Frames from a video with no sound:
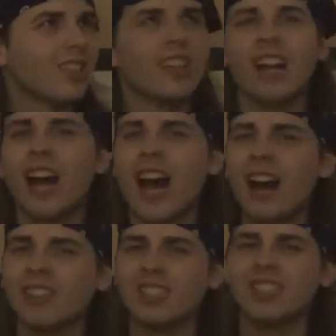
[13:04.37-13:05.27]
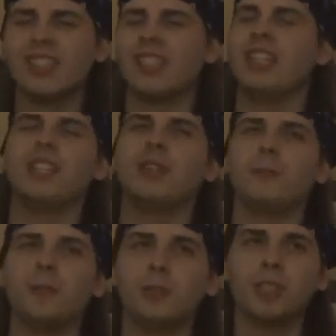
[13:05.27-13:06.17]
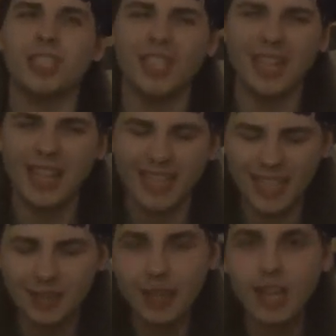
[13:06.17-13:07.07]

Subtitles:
to turn out in near future. Like,